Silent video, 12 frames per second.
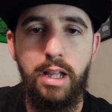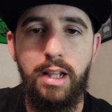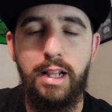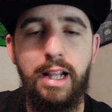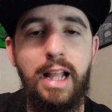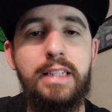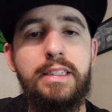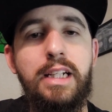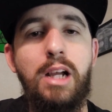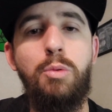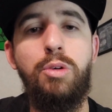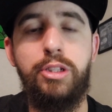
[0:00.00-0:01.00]
The last thing
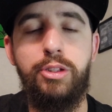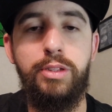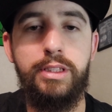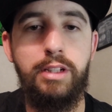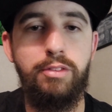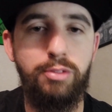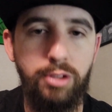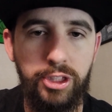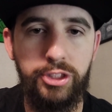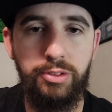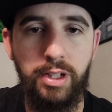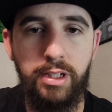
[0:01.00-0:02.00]
I want to do is get
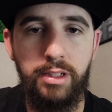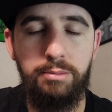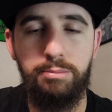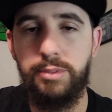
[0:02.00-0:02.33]
frustrated.